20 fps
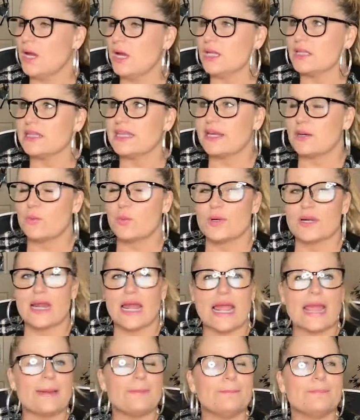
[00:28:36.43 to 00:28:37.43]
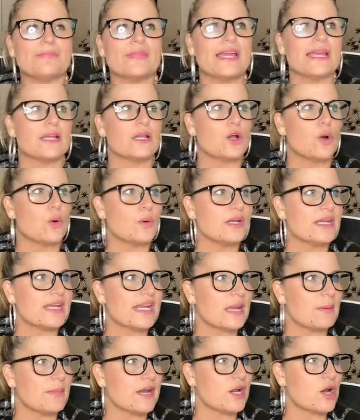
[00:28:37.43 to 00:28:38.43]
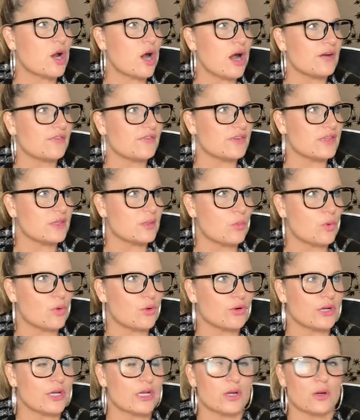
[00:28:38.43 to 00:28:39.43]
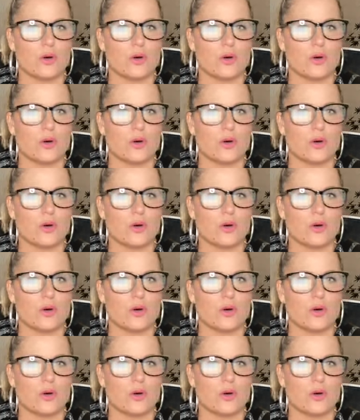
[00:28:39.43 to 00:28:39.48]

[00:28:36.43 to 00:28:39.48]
Like when I'm like going to get my coffee in the morning,